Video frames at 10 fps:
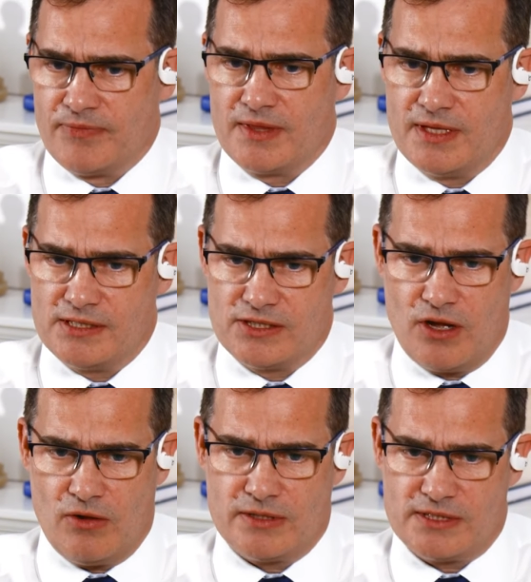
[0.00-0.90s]
This is
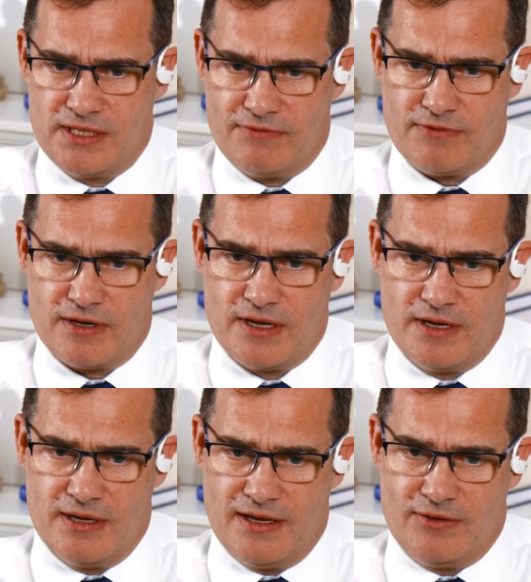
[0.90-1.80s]
gold. It's different.
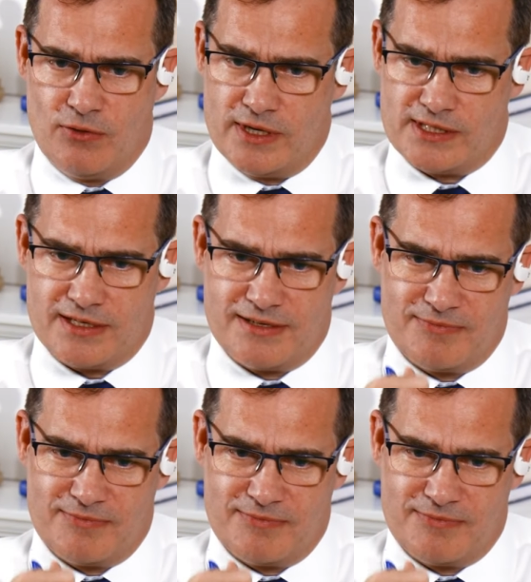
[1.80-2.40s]
Or is it?